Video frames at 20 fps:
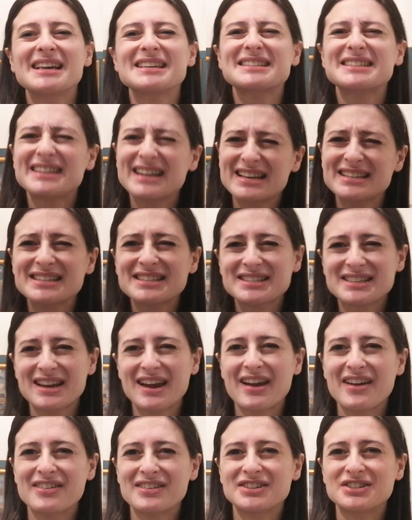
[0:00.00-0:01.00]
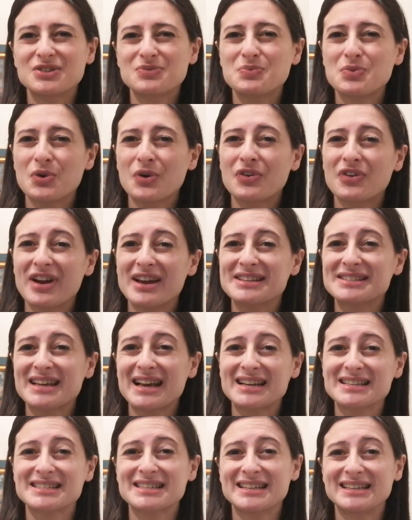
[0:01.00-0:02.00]
necessary to progress
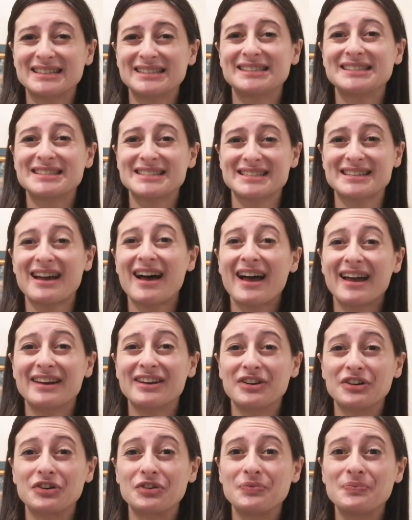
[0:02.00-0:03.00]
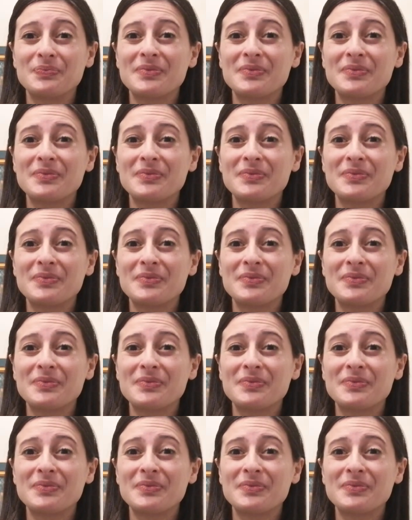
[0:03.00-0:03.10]
as a designer.